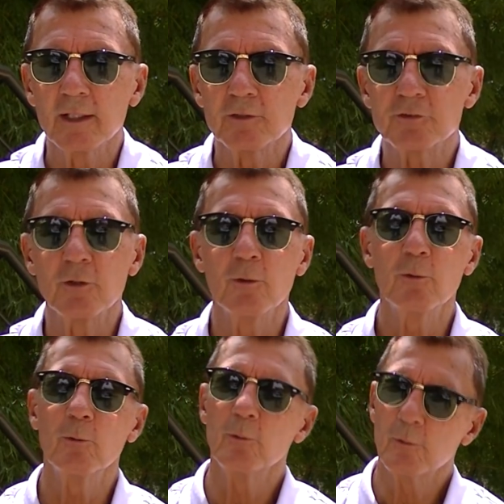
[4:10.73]

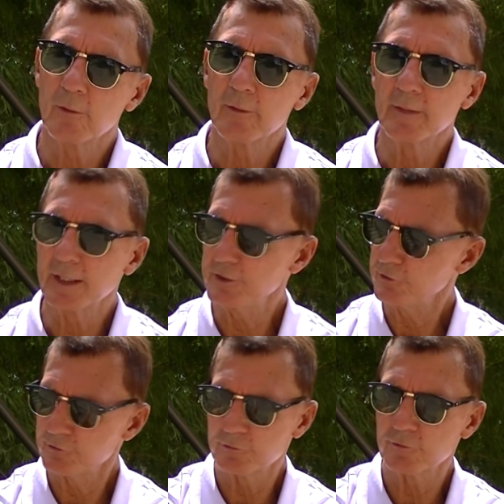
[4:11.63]
So
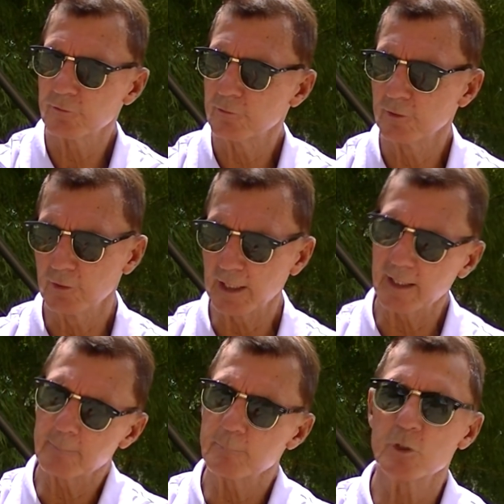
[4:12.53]
you got
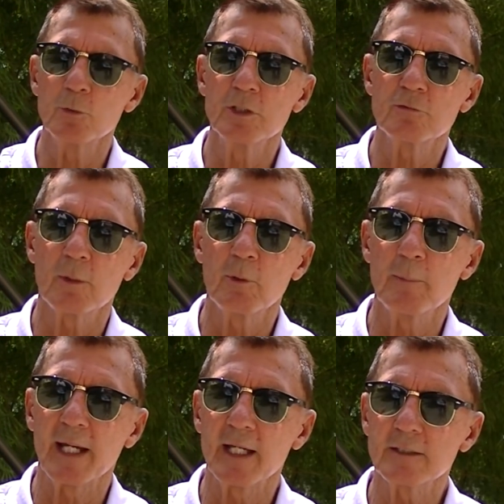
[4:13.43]
a 2-inch rubber
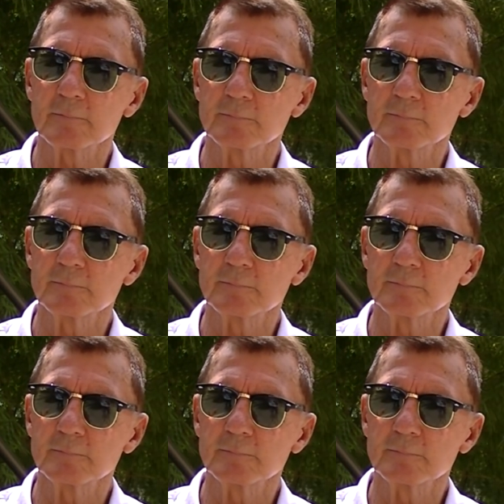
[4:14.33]
mat,